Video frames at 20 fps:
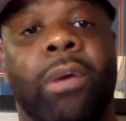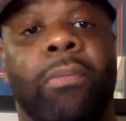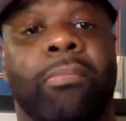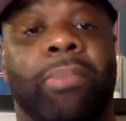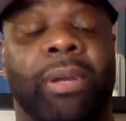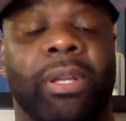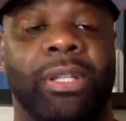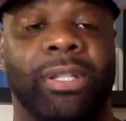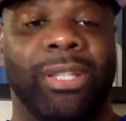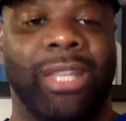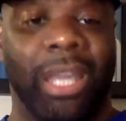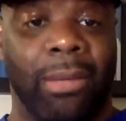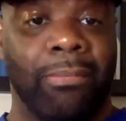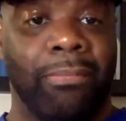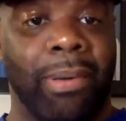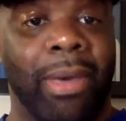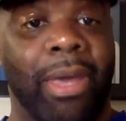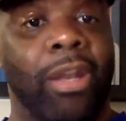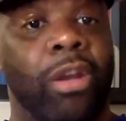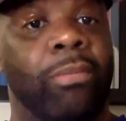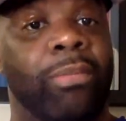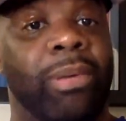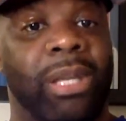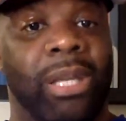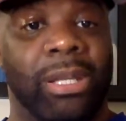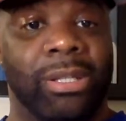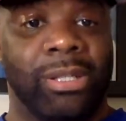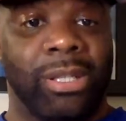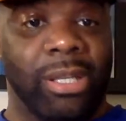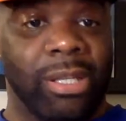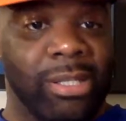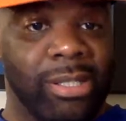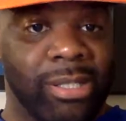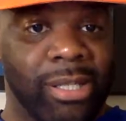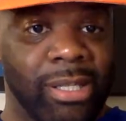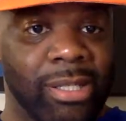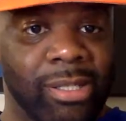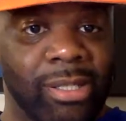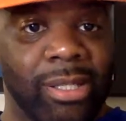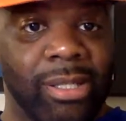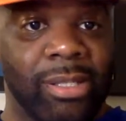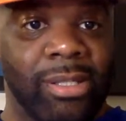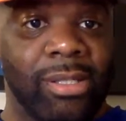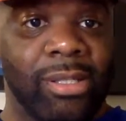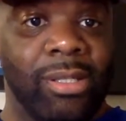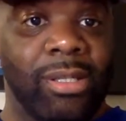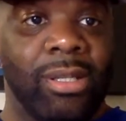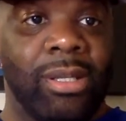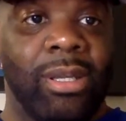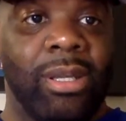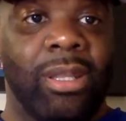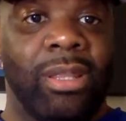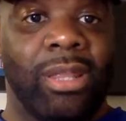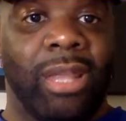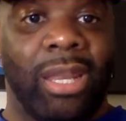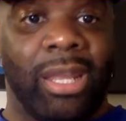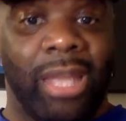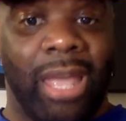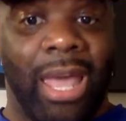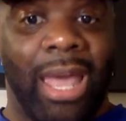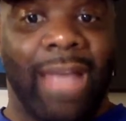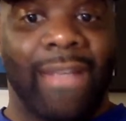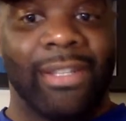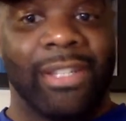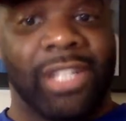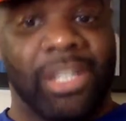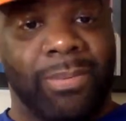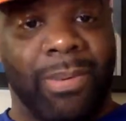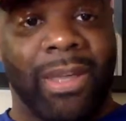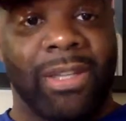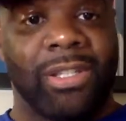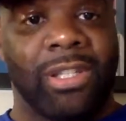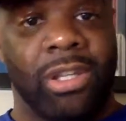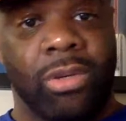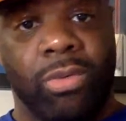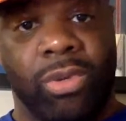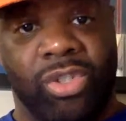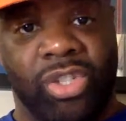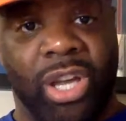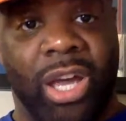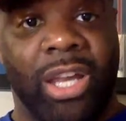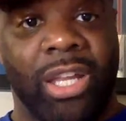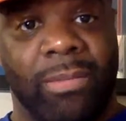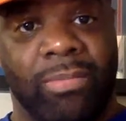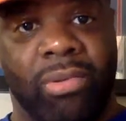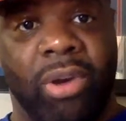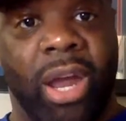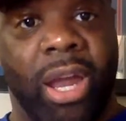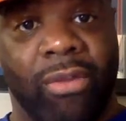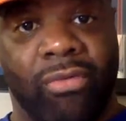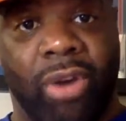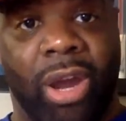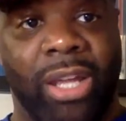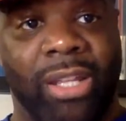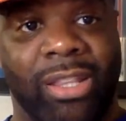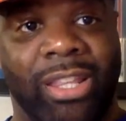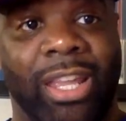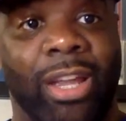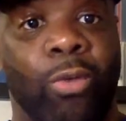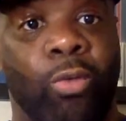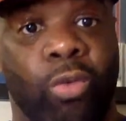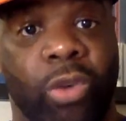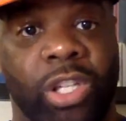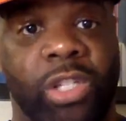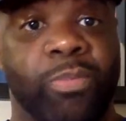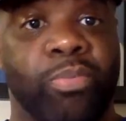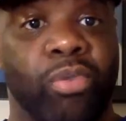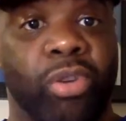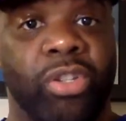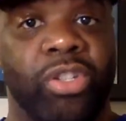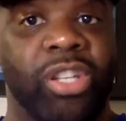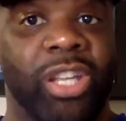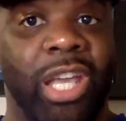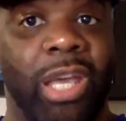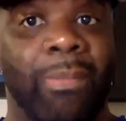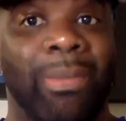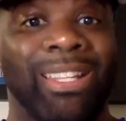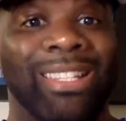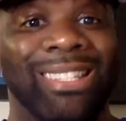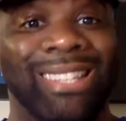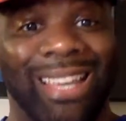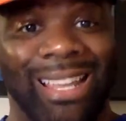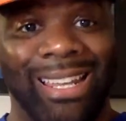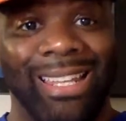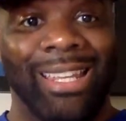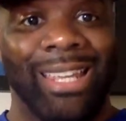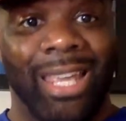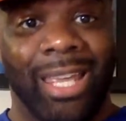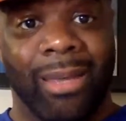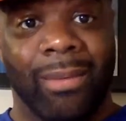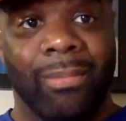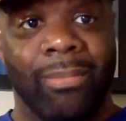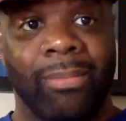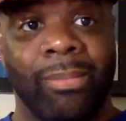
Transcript: but he's getting better because of the assistance that he has, especially with Johnny Bryant right there whispering to him and telling him